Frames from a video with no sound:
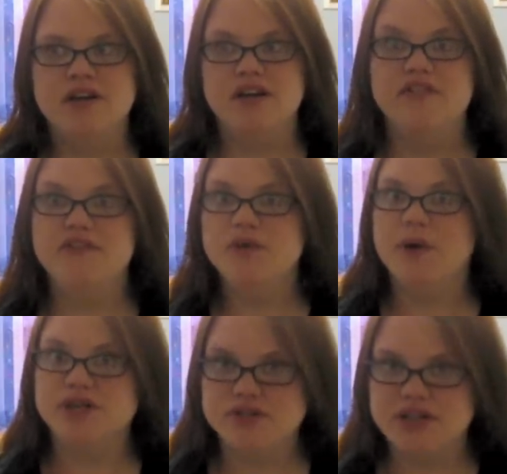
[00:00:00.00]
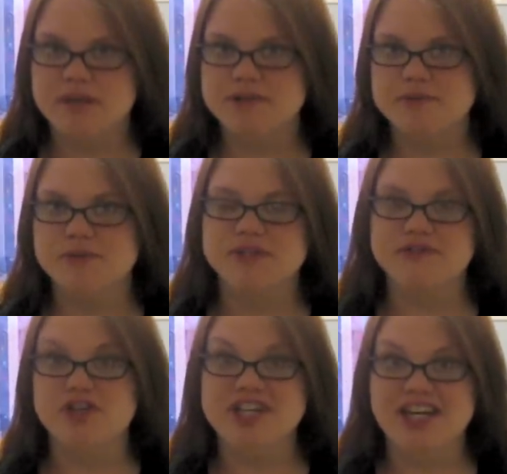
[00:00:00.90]
a few extra tablespoons
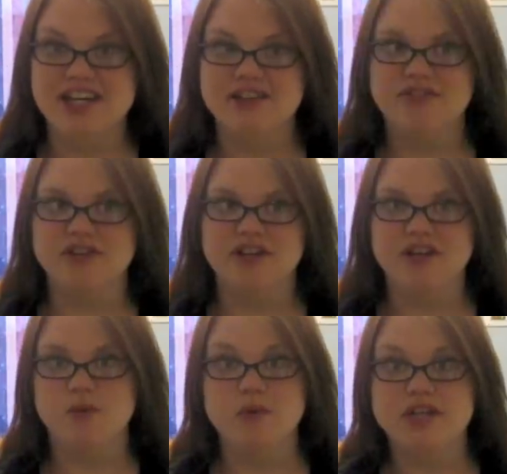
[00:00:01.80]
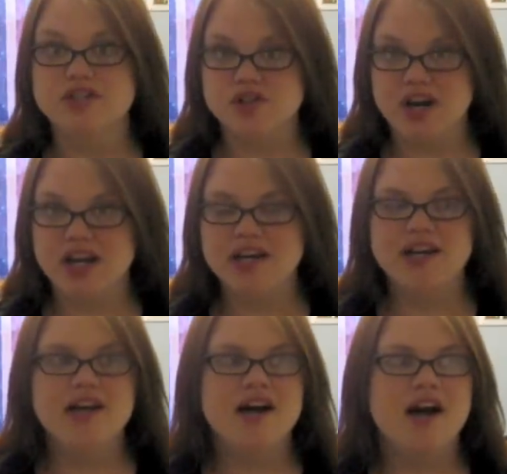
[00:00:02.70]
every day for like a week straight.
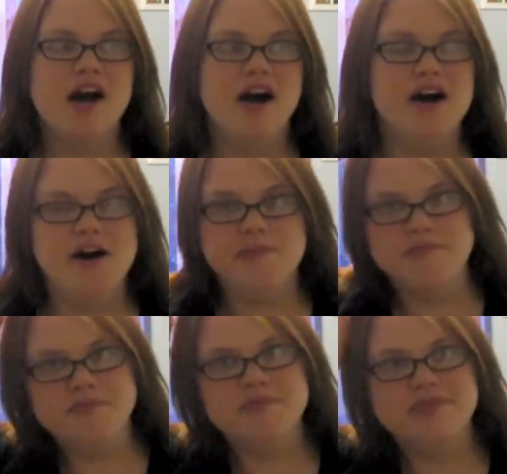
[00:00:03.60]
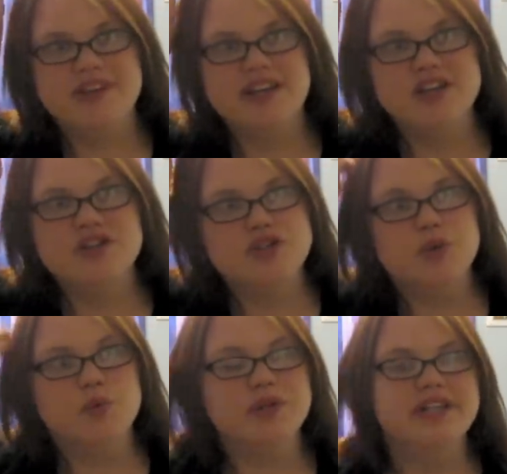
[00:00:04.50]
Um, so
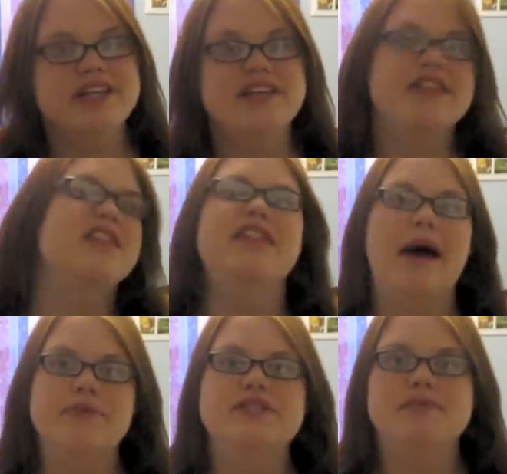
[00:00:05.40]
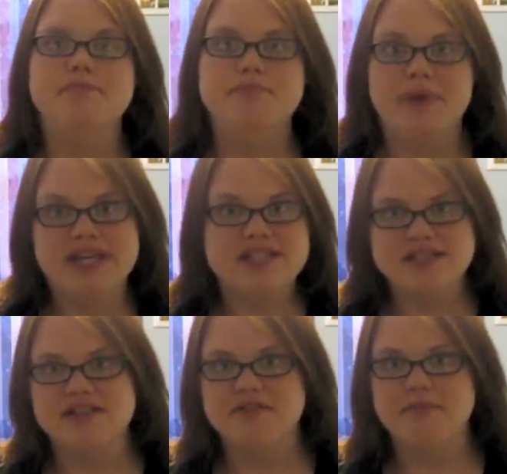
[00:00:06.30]
really that was the
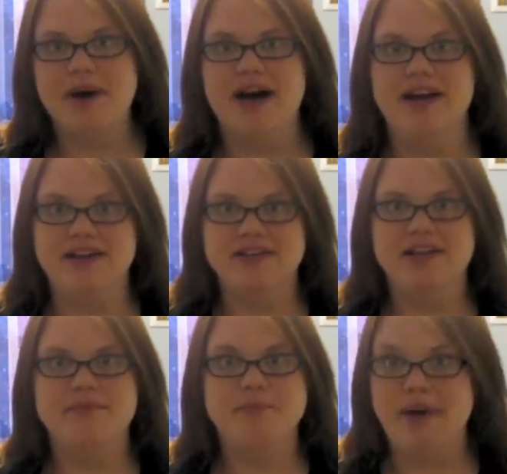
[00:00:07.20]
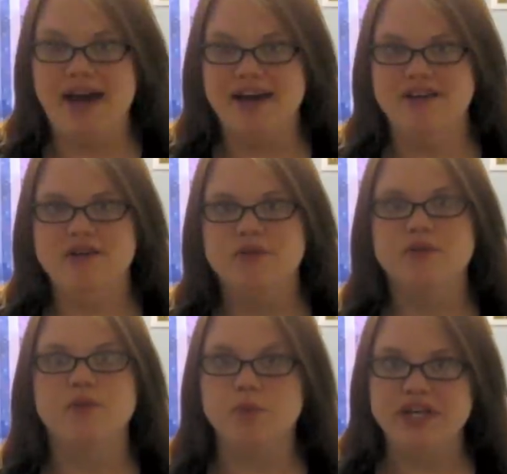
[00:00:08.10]
basis of my like bad
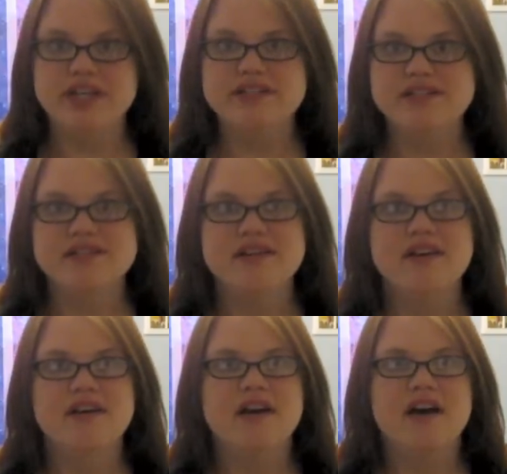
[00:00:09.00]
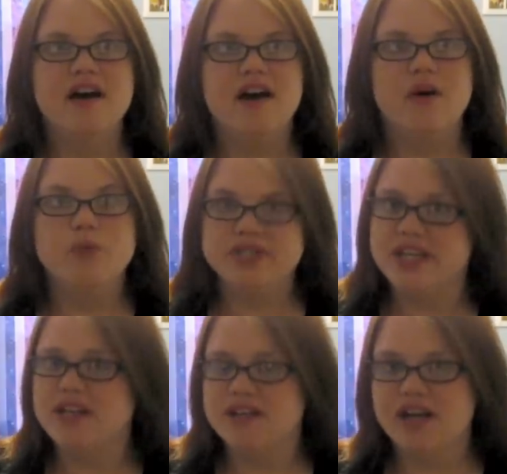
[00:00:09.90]
weeks, was
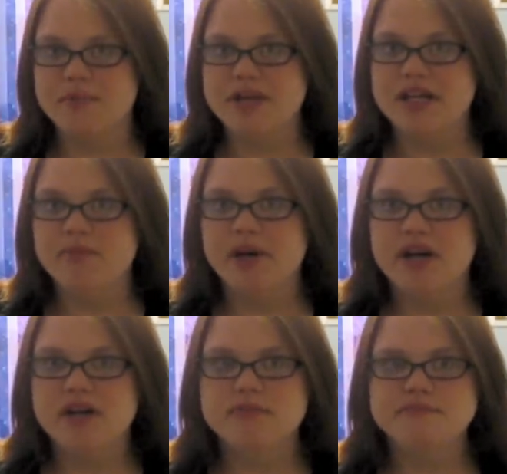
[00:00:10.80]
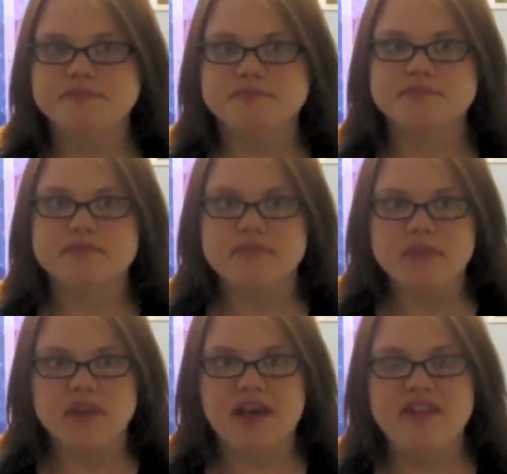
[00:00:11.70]
eating a lot of peanut butter.
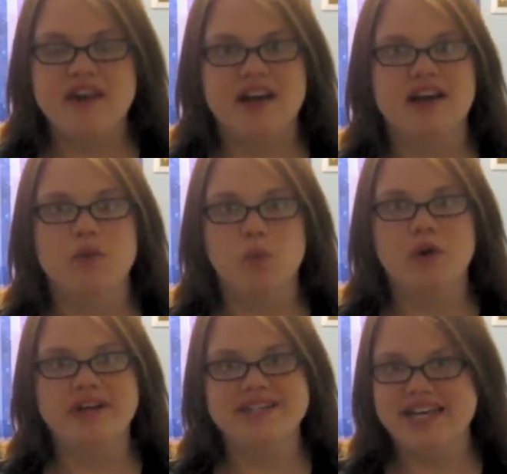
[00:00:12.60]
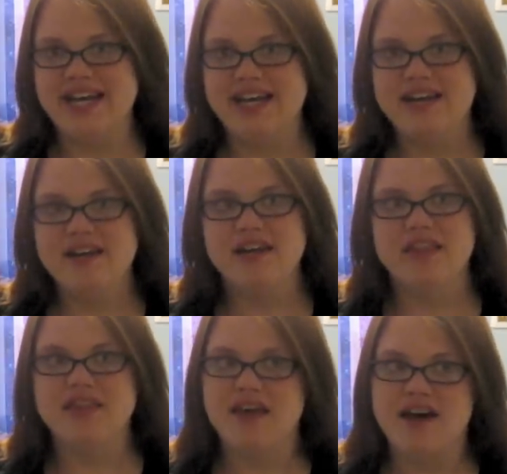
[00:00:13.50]
And then I had one day
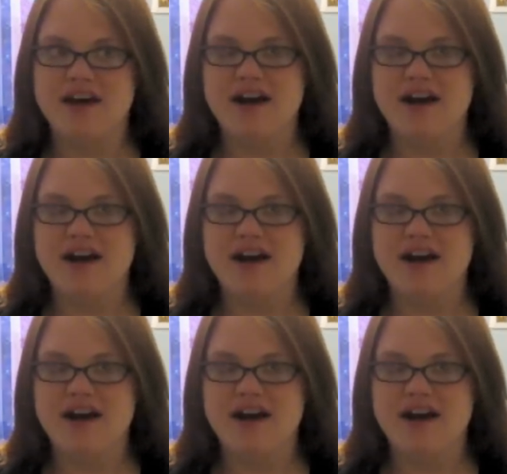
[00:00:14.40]
that